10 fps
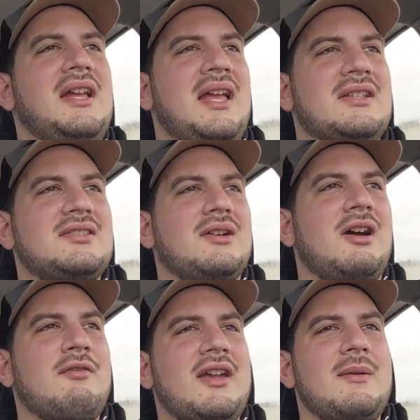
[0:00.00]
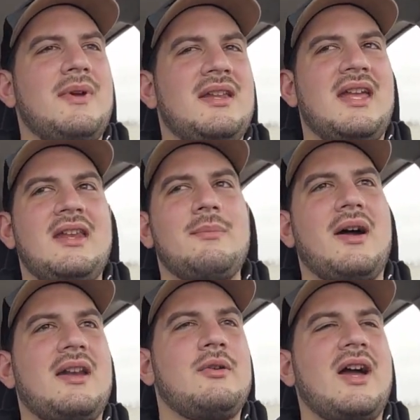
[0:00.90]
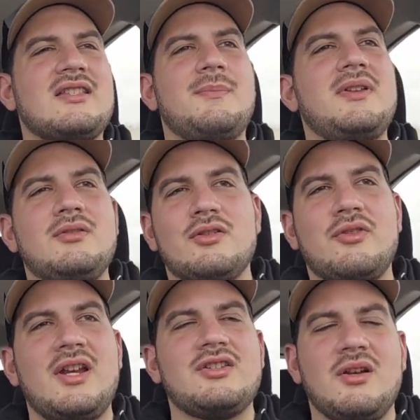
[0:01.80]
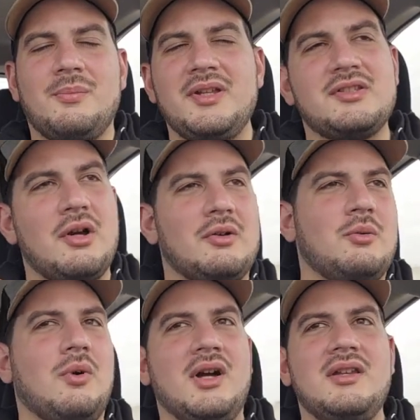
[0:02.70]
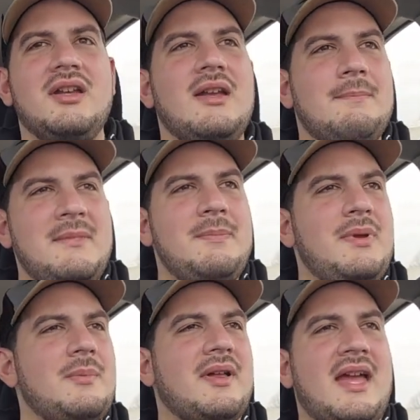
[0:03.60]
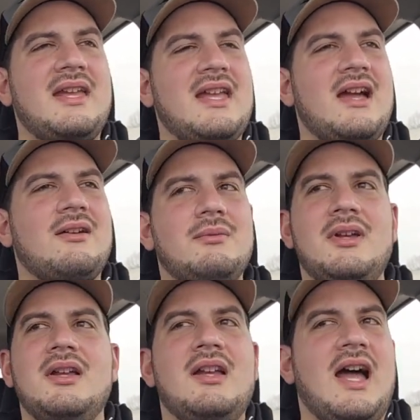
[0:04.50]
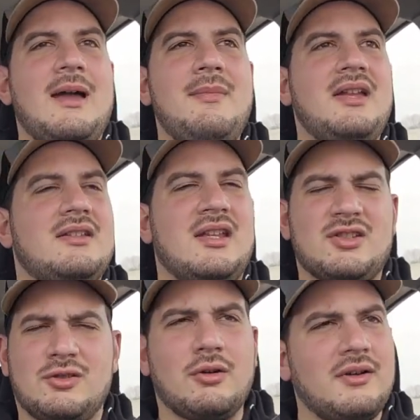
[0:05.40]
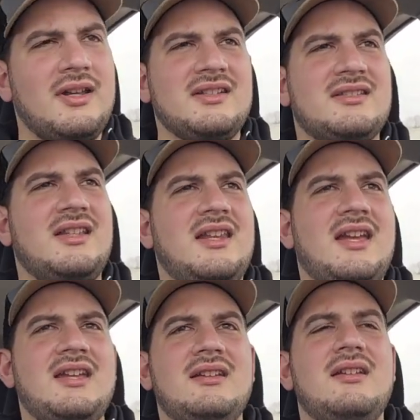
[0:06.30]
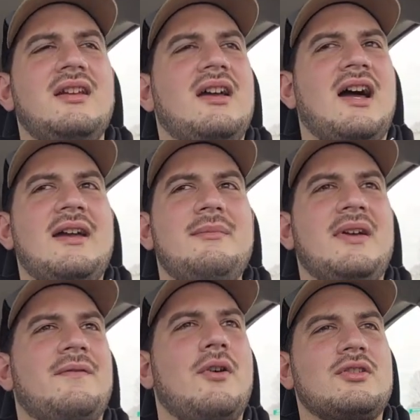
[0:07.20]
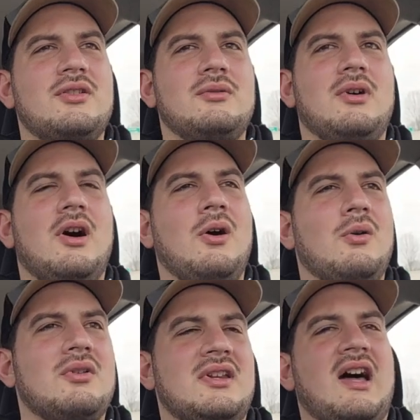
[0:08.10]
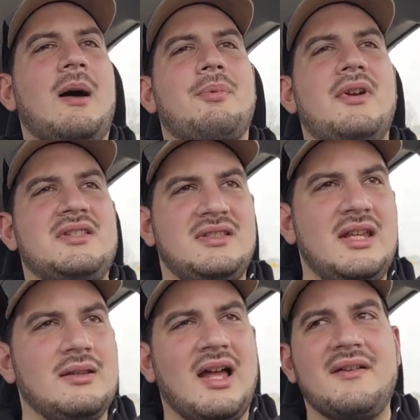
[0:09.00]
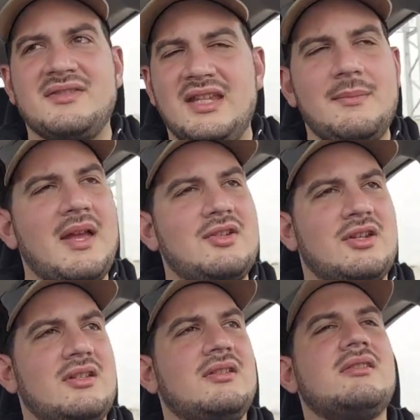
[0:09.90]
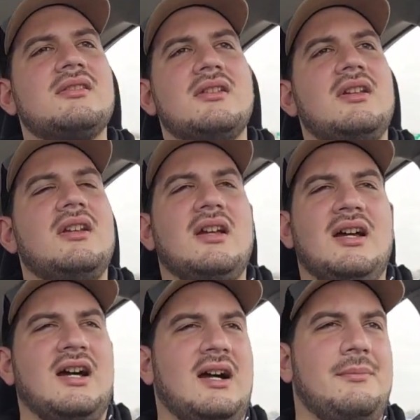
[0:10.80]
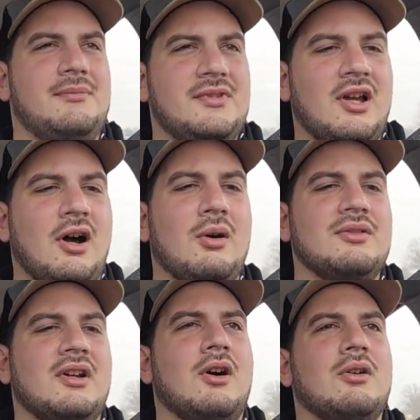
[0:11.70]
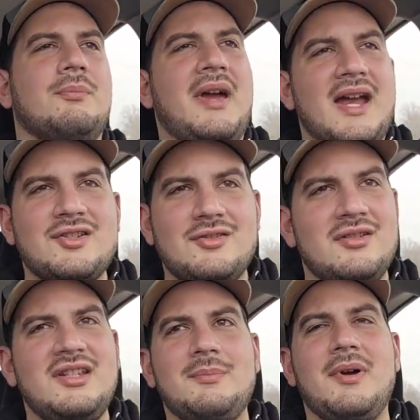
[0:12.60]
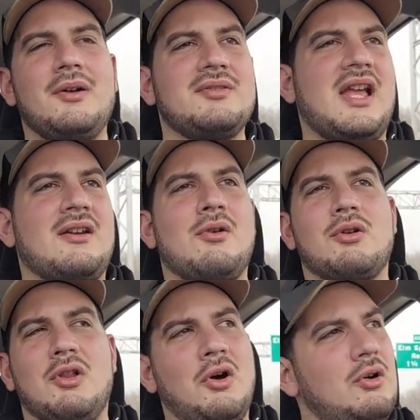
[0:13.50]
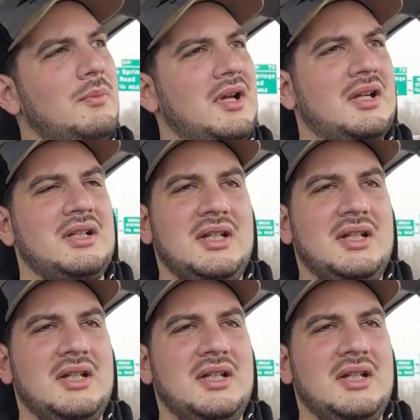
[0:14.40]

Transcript: And so I recommend anybody who hasn't been to a train show, please go to one. Meet people, hang out. I met historians today. I met folks who own and operate steam, live steam engines. Um, they own their own passenger depots out in Oklahoma.